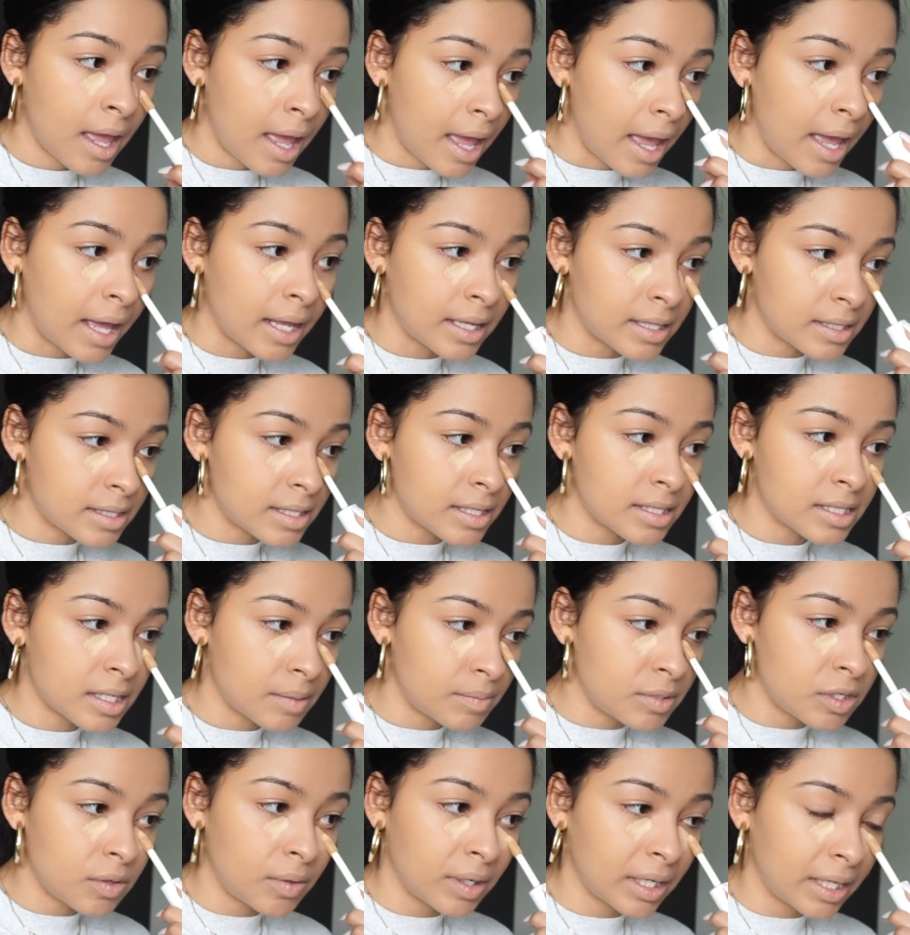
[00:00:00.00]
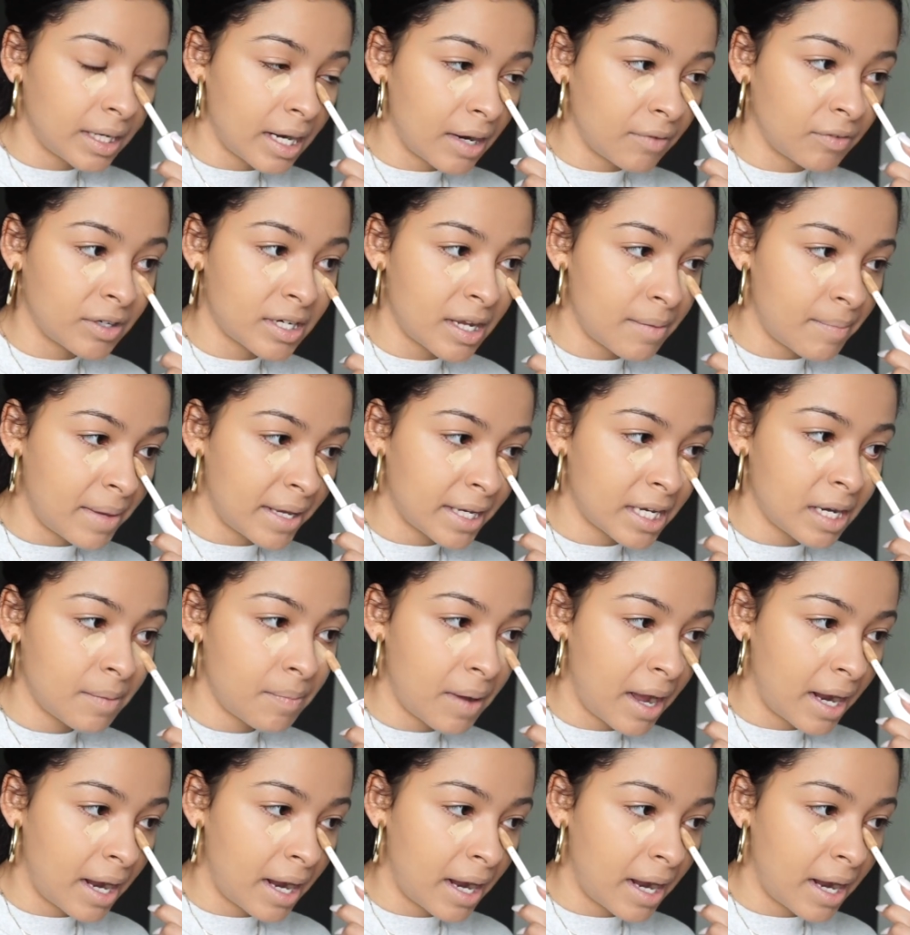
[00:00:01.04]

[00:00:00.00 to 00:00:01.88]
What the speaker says: And since I'm doing an everyday makeup,